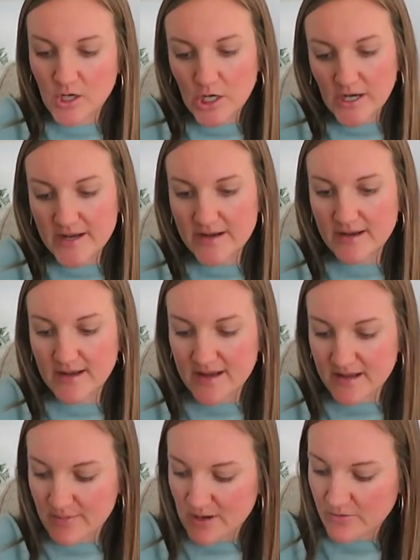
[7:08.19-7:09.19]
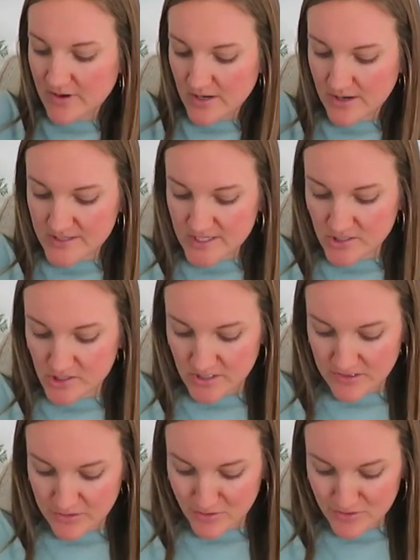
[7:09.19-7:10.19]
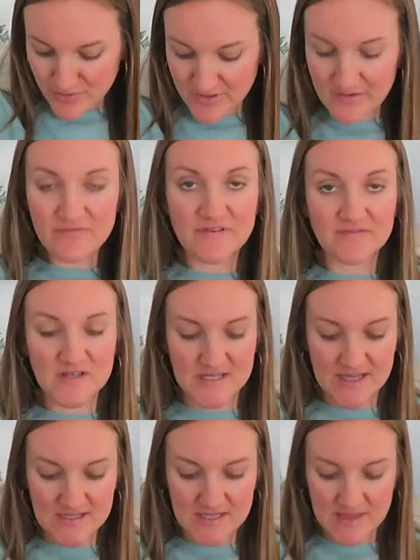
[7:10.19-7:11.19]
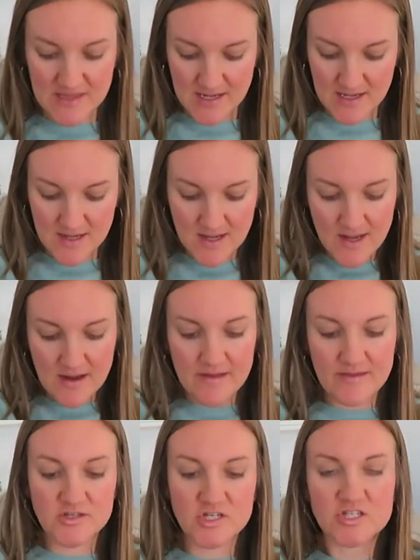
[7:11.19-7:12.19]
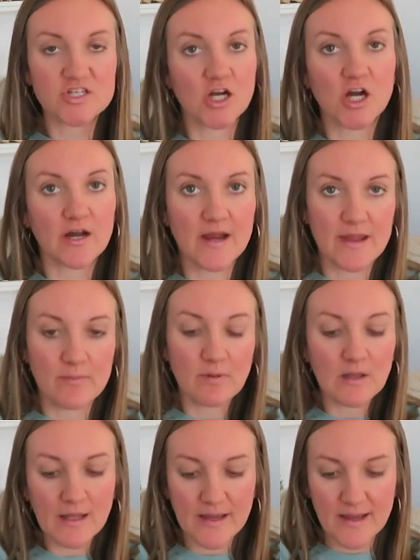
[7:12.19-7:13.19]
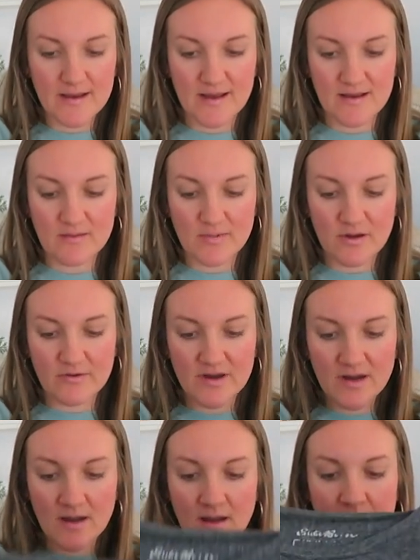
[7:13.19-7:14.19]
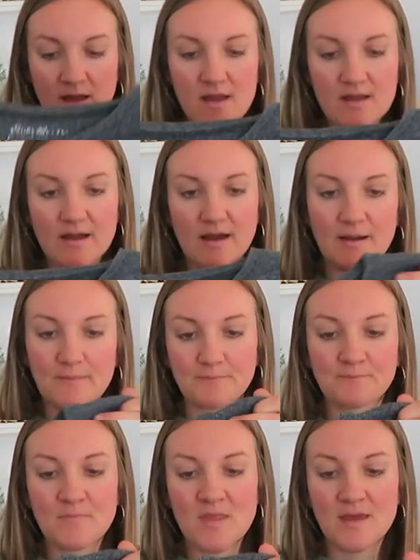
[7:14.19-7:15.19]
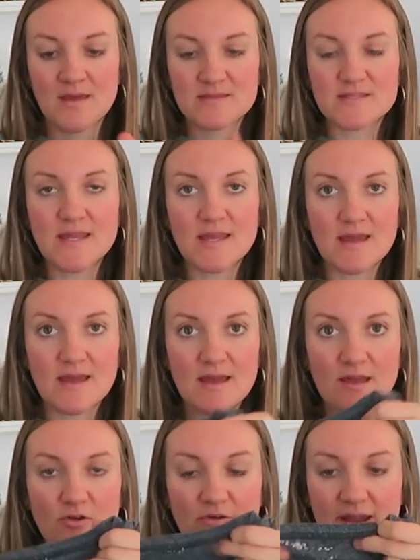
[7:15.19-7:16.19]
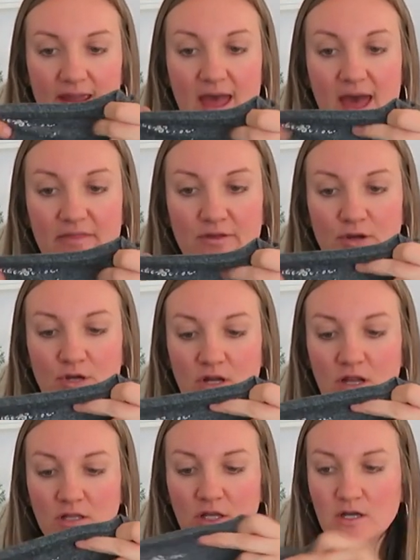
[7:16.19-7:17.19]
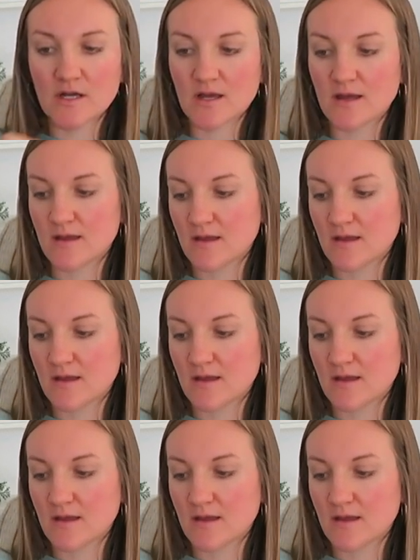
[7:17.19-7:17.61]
gray Eddie Bauer t-shirt. Those were 50 cents, I think. And then just a gray plain Eddie Bauer, um, it's like gray heather look